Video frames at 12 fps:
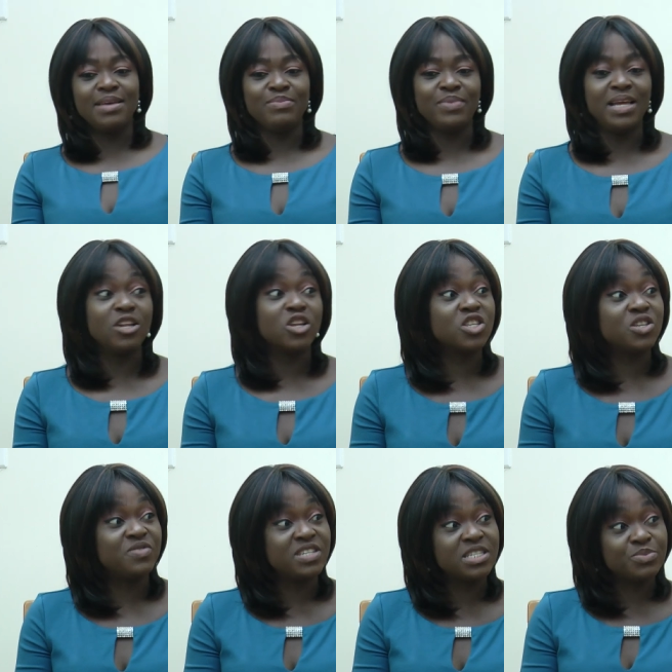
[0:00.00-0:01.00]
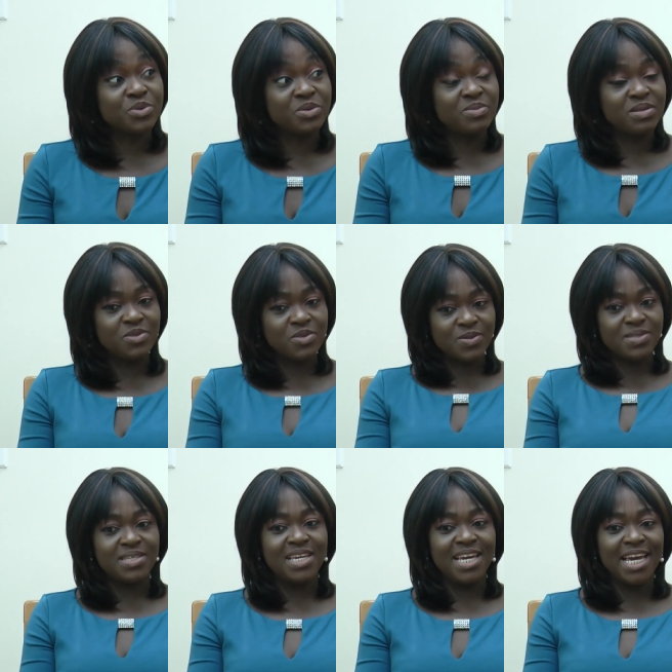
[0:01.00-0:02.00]
Um, a lot of these
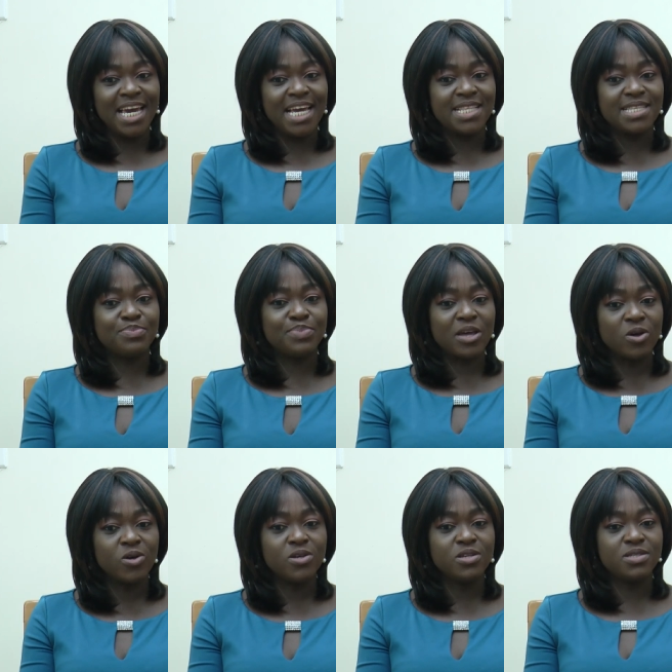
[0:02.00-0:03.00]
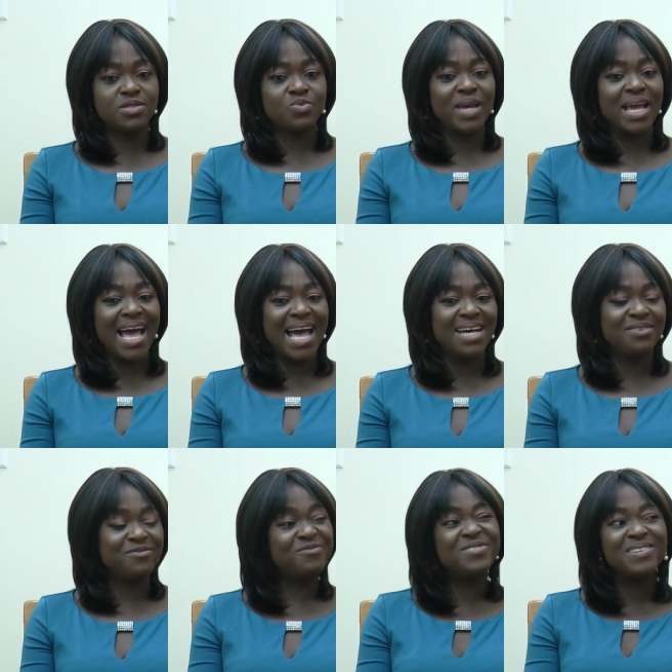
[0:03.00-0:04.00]
problems, you see, it's because we
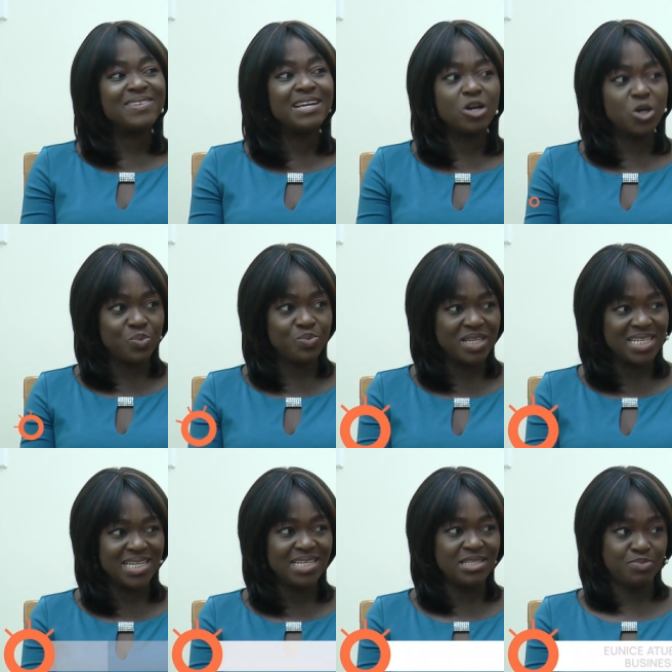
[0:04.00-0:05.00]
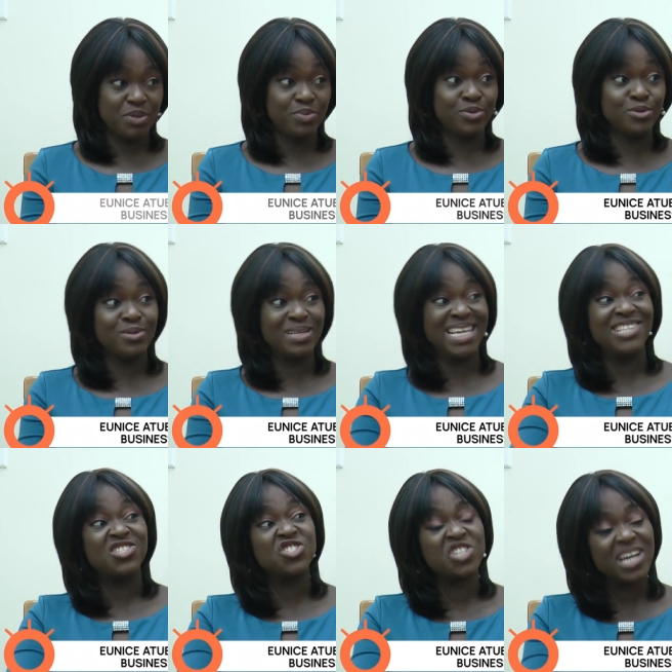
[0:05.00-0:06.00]
have very incompetent
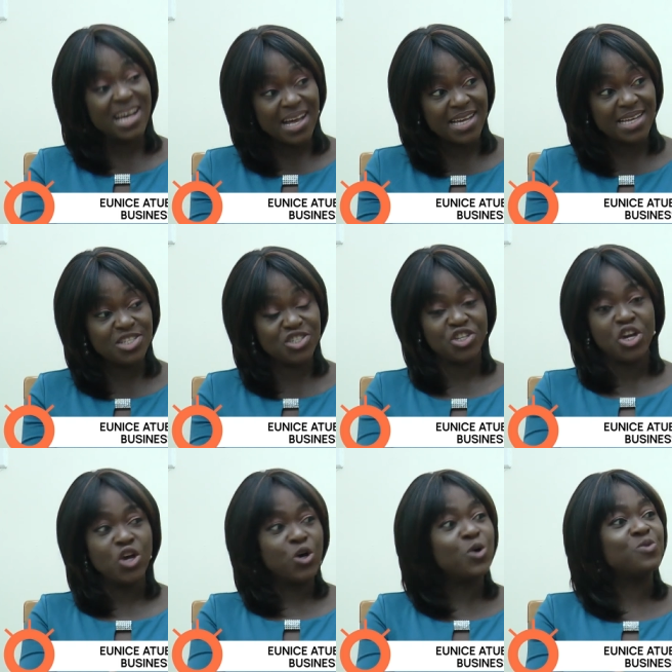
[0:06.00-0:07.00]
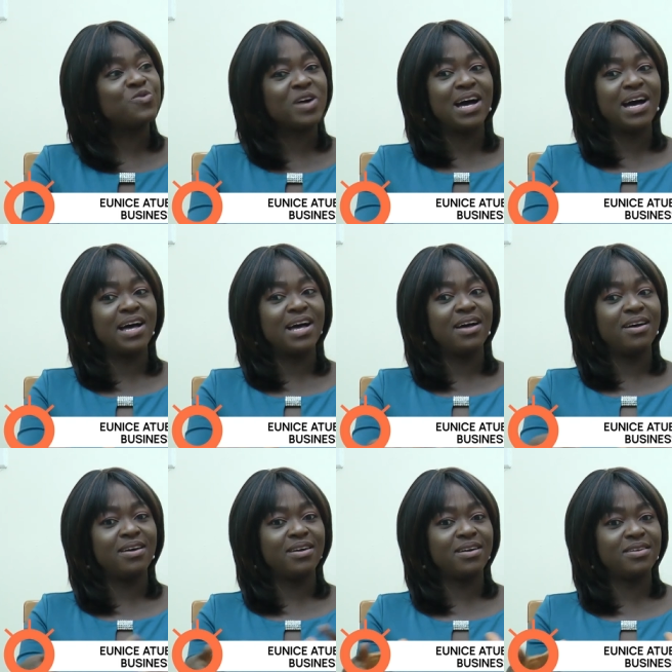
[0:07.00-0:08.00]
people in charge of
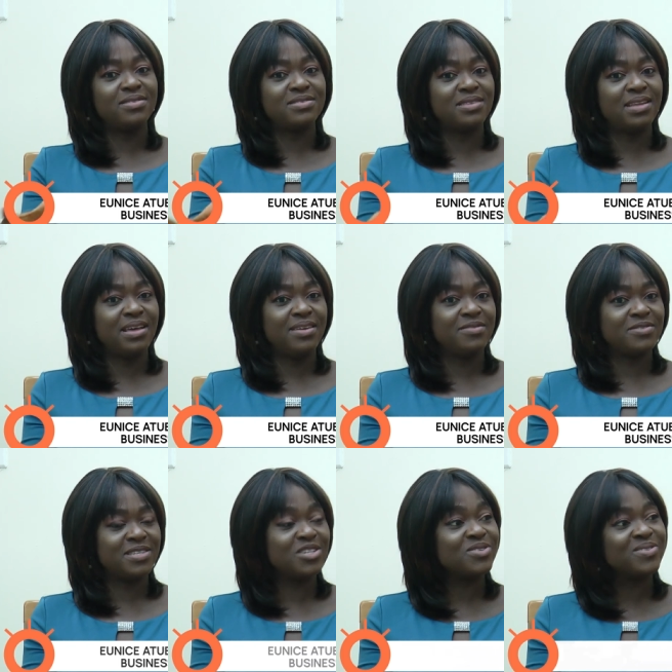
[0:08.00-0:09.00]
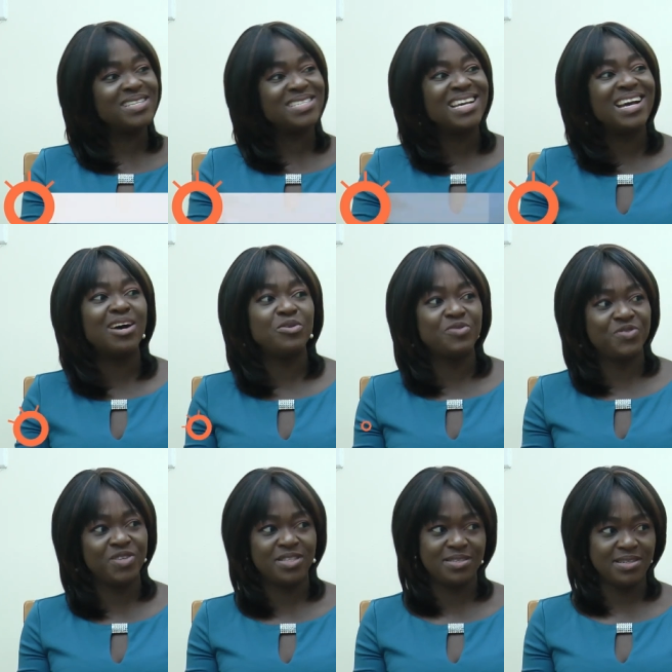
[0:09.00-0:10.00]
our uh, security
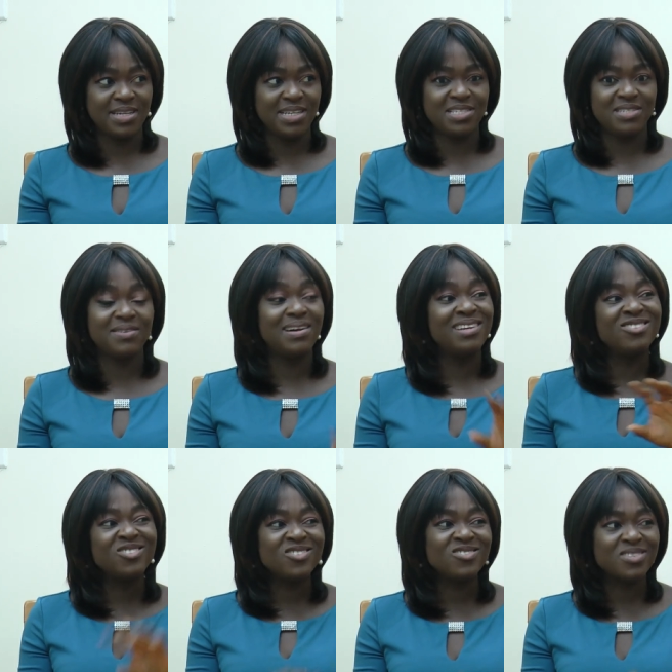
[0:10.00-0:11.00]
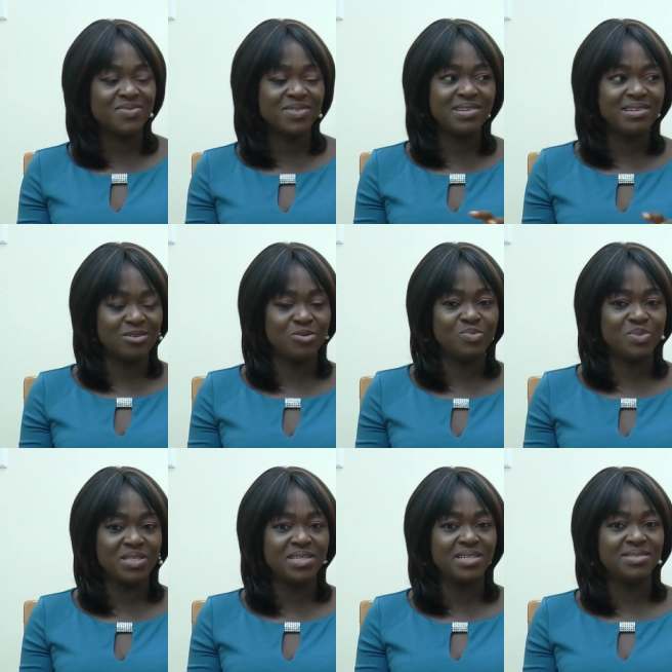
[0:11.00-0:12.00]
outfits in Nigeria, and not just very
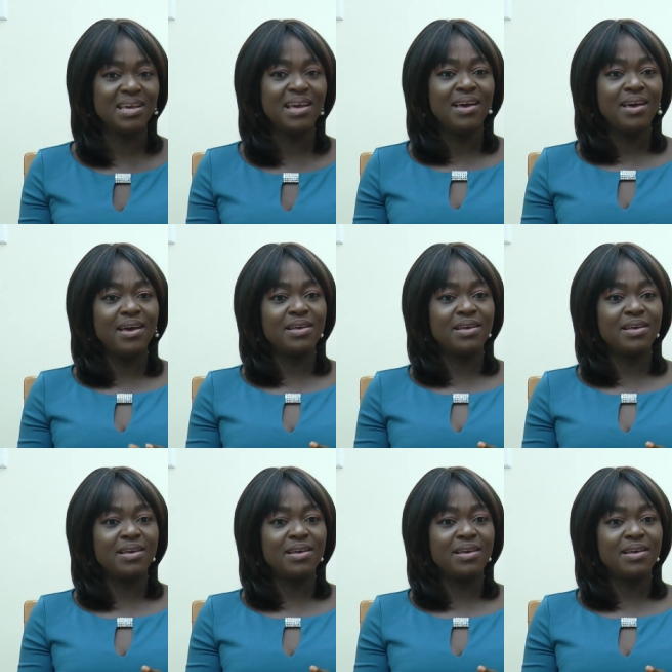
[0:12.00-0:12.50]
incompetent